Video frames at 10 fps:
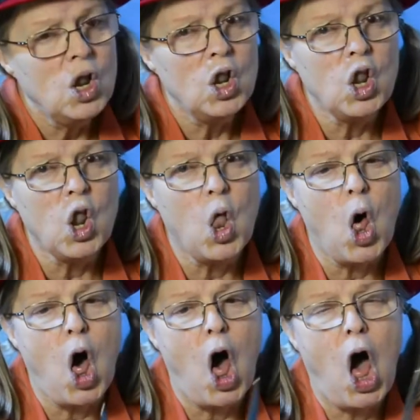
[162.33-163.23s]

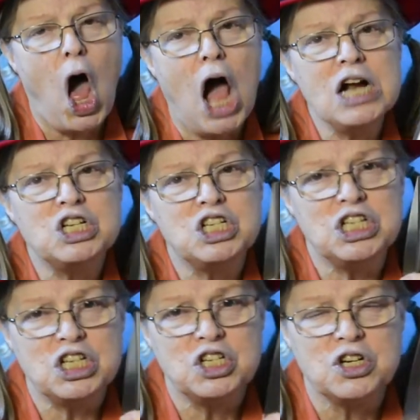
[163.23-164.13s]
long
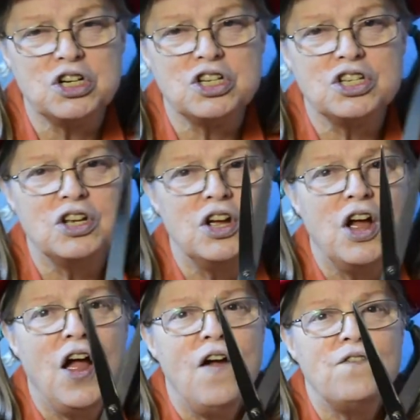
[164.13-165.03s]
scissors
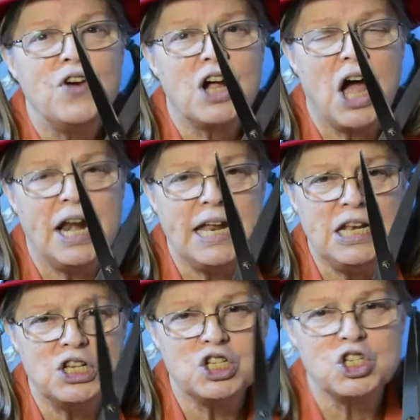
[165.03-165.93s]
for
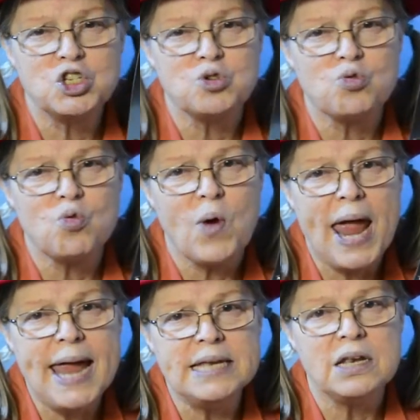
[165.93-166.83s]
cutting
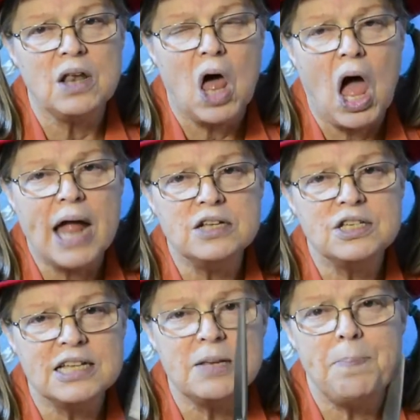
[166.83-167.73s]
straight lines.
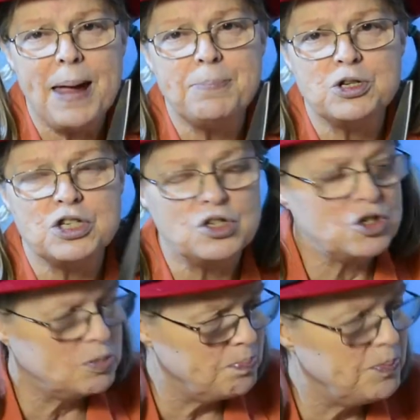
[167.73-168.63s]
That's a paper
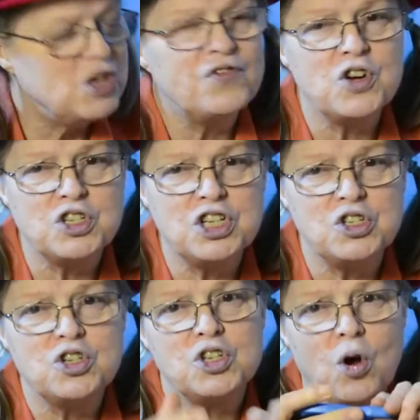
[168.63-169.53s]
scissors. These first
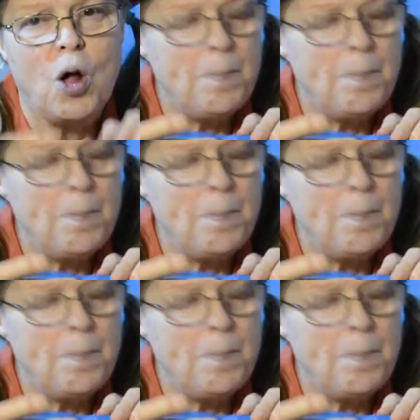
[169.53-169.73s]
scissors are all